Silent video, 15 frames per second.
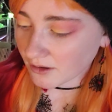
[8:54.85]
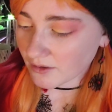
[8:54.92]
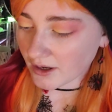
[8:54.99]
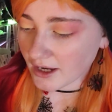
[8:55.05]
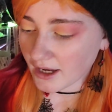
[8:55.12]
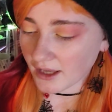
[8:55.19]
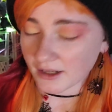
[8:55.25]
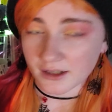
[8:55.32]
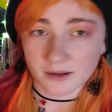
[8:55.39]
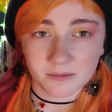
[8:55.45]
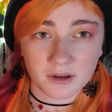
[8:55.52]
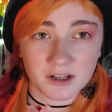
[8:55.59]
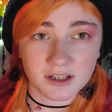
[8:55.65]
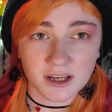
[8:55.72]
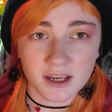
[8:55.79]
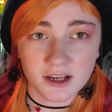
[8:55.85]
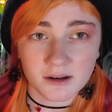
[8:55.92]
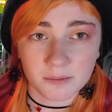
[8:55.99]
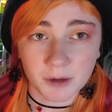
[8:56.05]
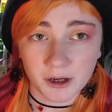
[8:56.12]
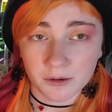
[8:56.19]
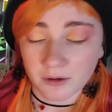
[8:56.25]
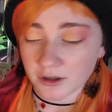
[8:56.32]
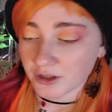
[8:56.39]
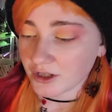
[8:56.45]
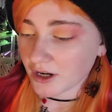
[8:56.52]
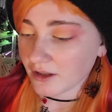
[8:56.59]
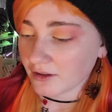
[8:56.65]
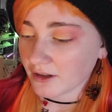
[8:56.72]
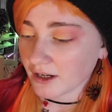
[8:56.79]
go ahead and I'm going to take my orange
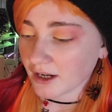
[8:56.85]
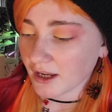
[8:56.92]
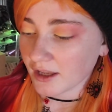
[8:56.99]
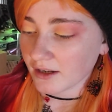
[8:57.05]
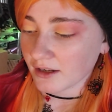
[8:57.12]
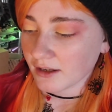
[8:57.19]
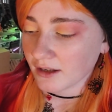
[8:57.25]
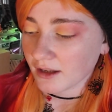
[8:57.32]
color again,